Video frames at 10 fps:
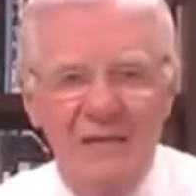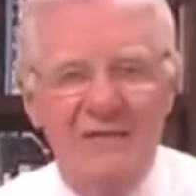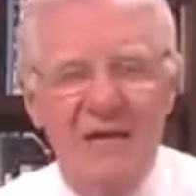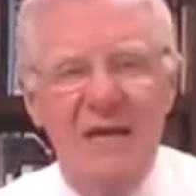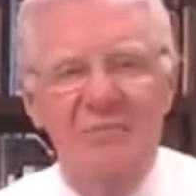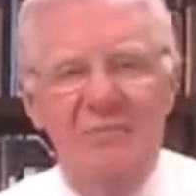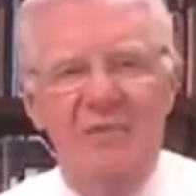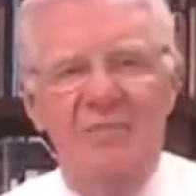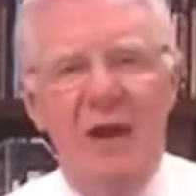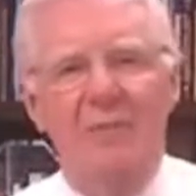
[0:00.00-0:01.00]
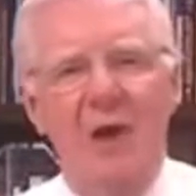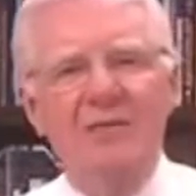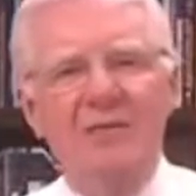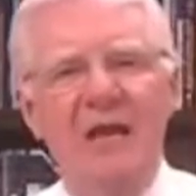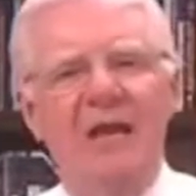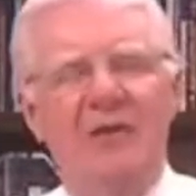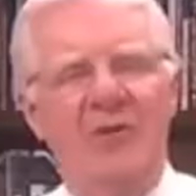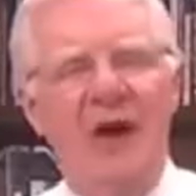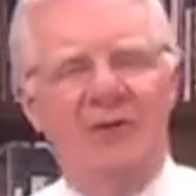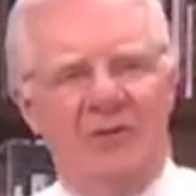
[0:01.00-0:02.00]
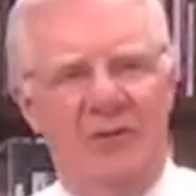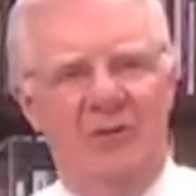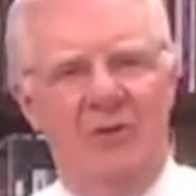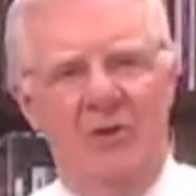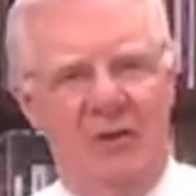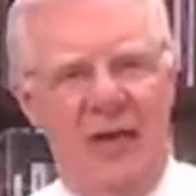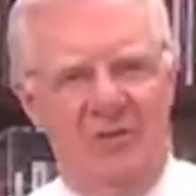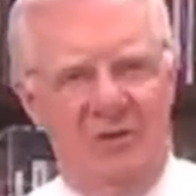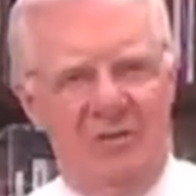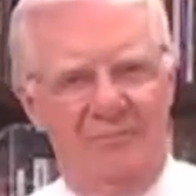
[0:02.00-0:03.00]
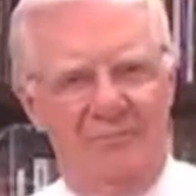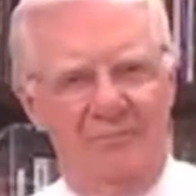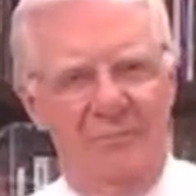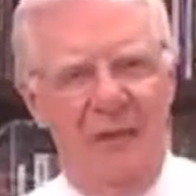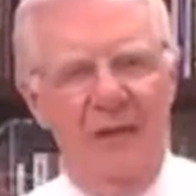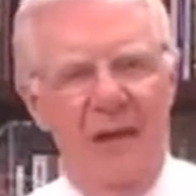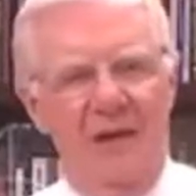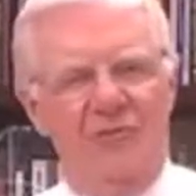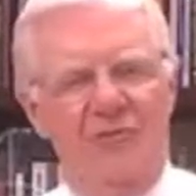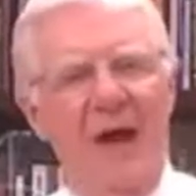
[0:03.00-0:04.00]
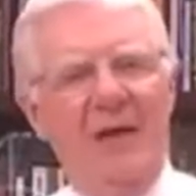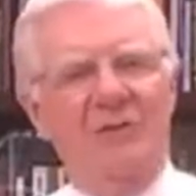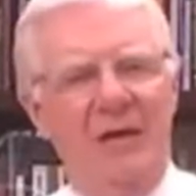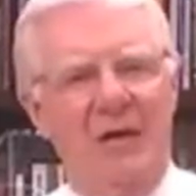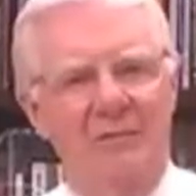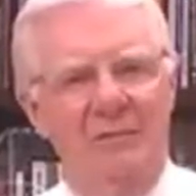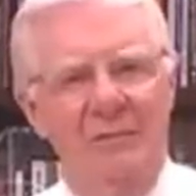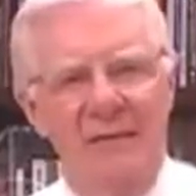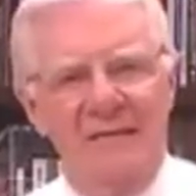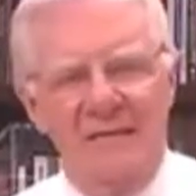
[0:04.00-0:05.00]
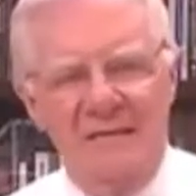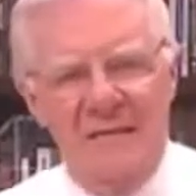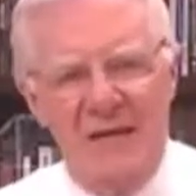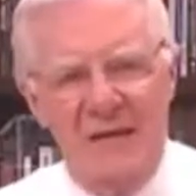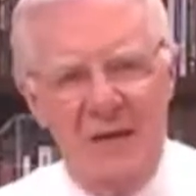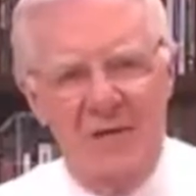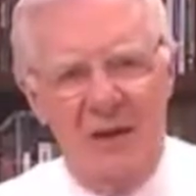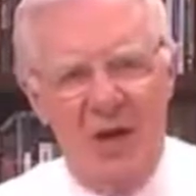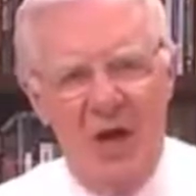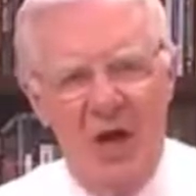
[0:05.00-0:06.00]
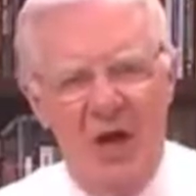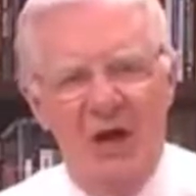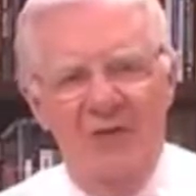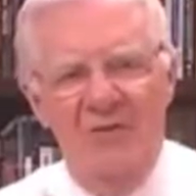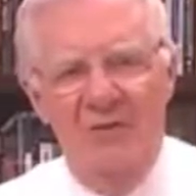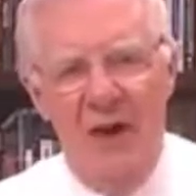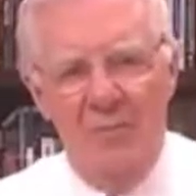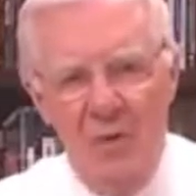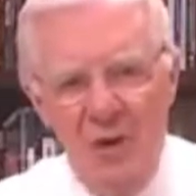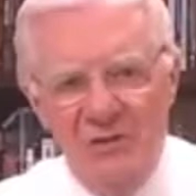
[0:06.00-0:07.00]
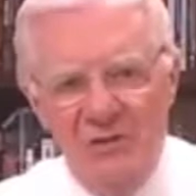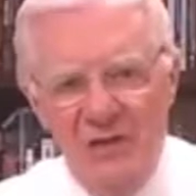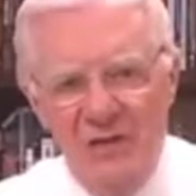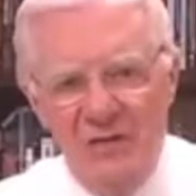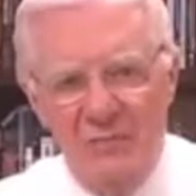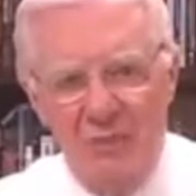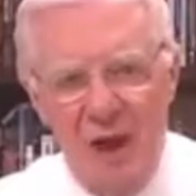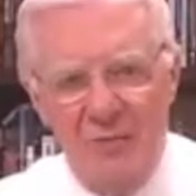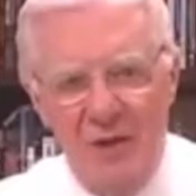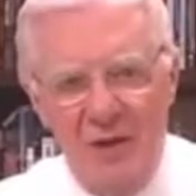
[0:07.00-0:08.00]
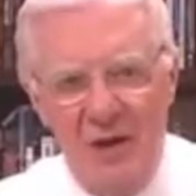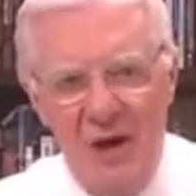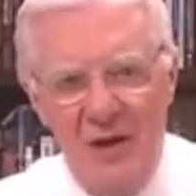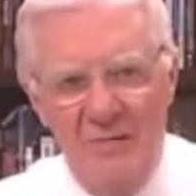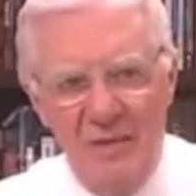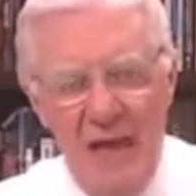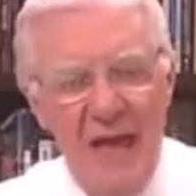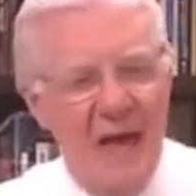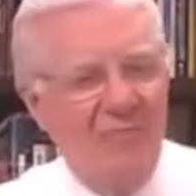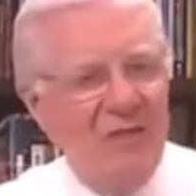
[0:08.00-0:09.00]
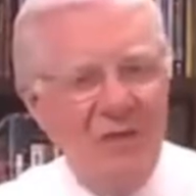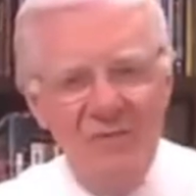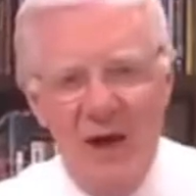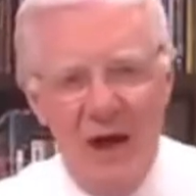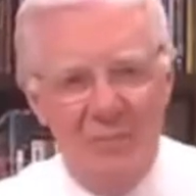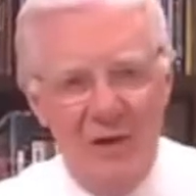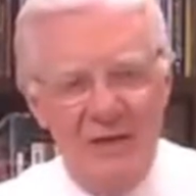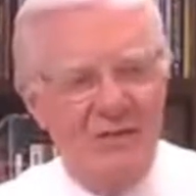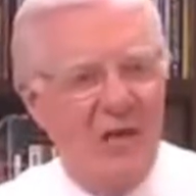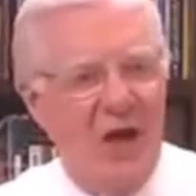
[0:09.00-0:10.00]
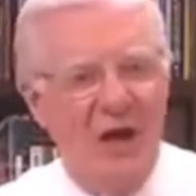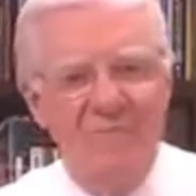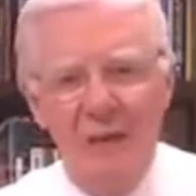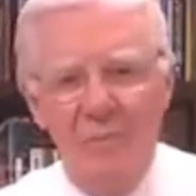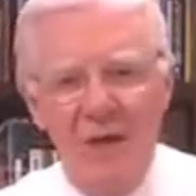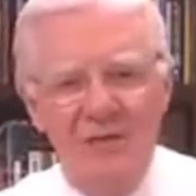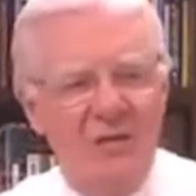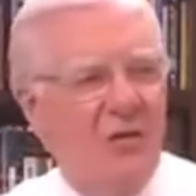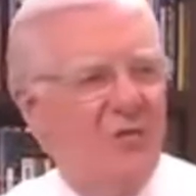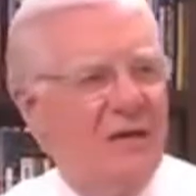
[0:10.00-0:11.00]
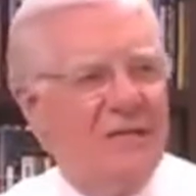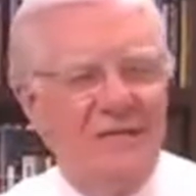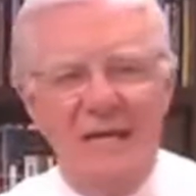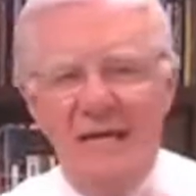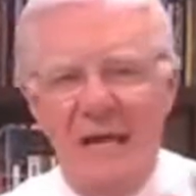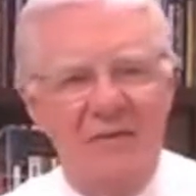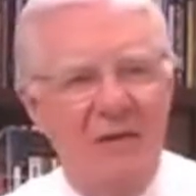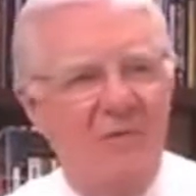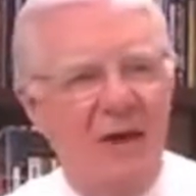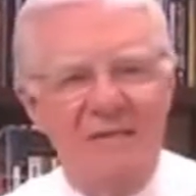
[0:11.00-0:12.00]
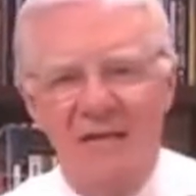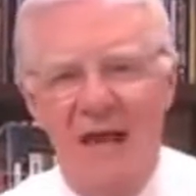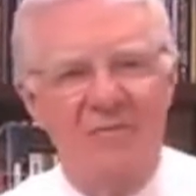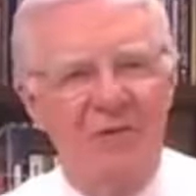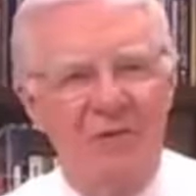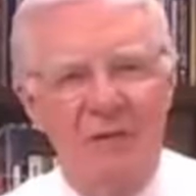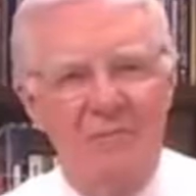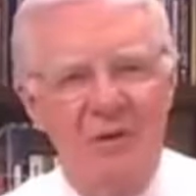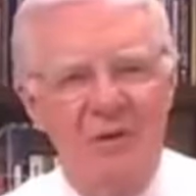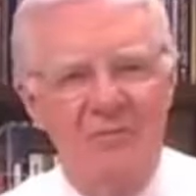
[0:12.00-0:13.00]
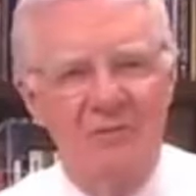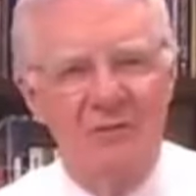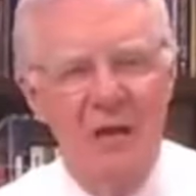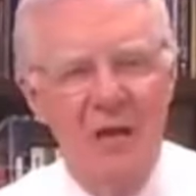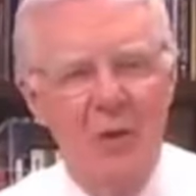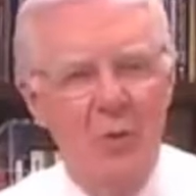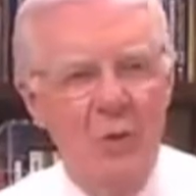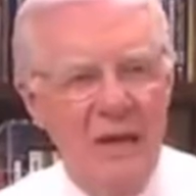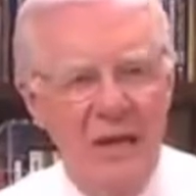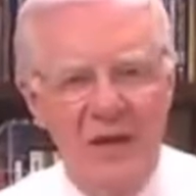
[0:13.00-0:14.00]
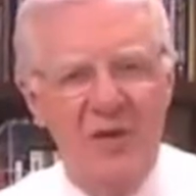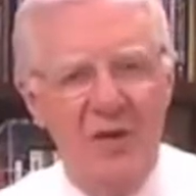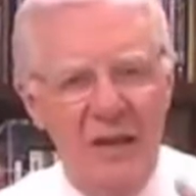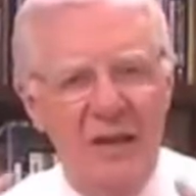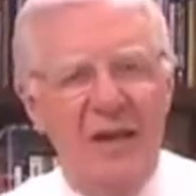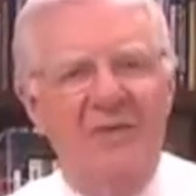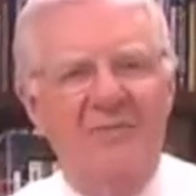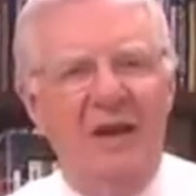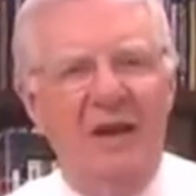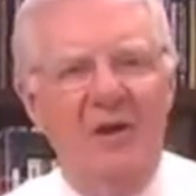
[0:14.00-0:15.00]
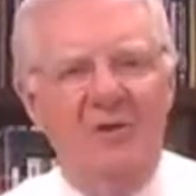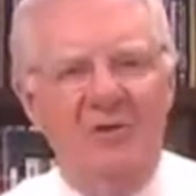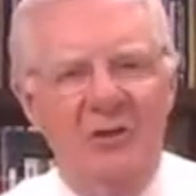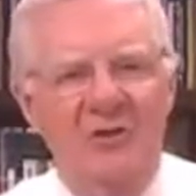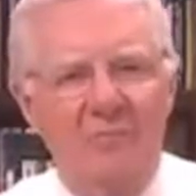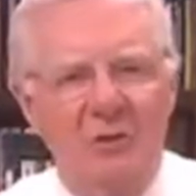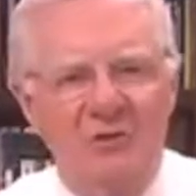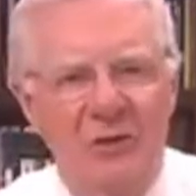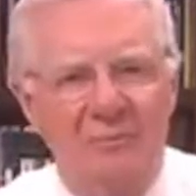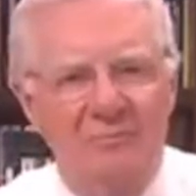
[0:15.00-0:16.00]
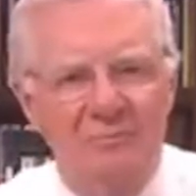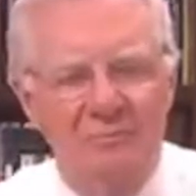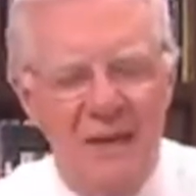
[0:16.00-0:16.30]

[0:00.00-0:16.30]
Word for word: You see, vibration and attraction go together. Attraction is a secondary law. Vibration is the primary law. Everything vibrates. The law of vibration decrees that nothing rests. Everything moves. We literally live in an ocean of motion.